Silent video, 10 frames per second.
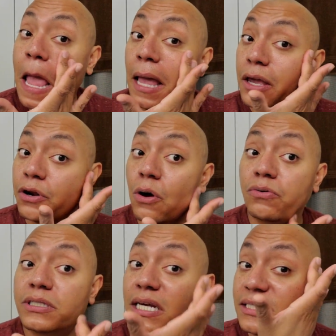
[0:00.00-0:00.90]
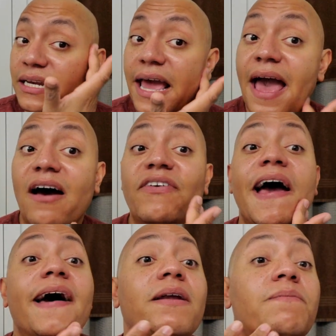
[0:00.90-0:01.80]
you know, doesn't have
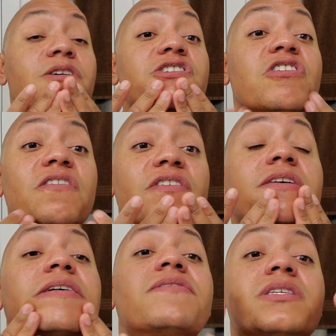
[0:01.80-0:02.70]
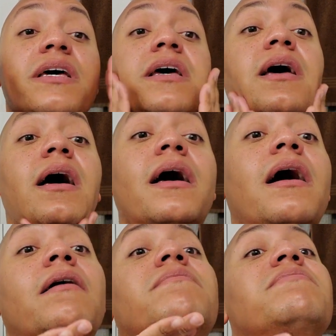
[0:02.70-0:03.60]
added preservatives.
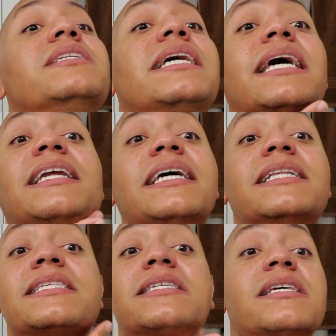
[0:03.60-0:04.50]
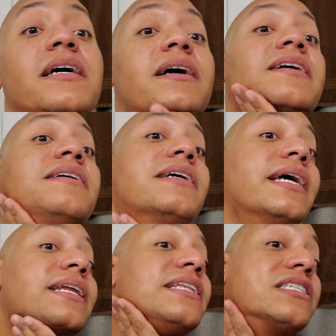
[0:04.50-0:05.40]
It needs
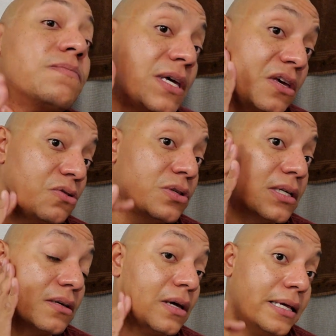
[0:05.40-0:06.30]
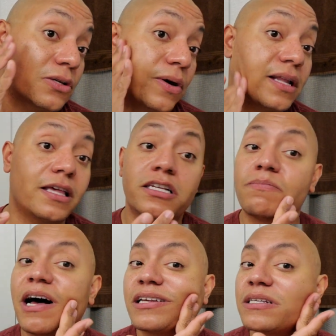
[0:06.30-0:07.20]
to be used as quickly as
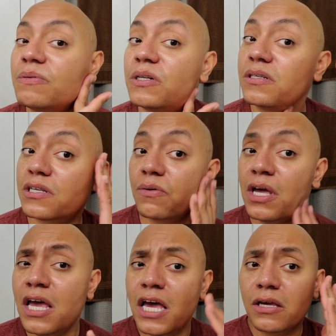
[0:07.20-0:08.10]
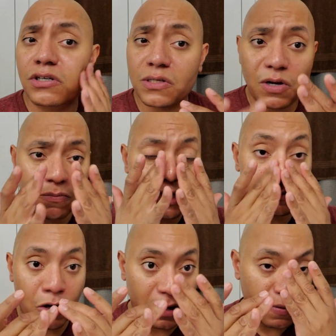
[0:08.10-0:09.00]
possible. So you just want to be
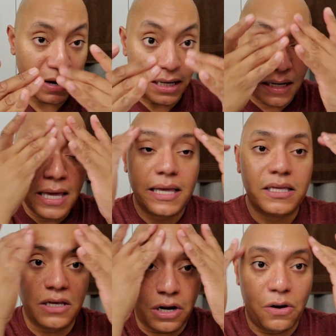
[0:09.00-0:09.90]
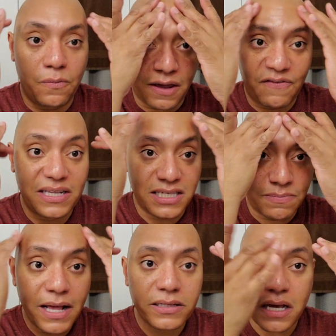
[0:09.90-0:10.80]
smart about it. You know, if it
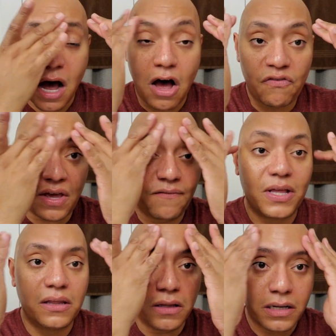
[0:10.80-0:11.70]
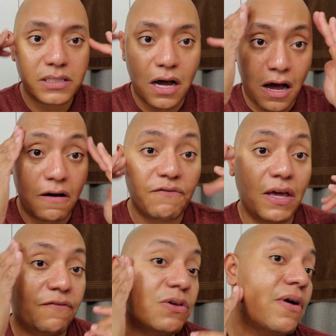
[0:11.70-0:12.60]
smells off, if it looks off, if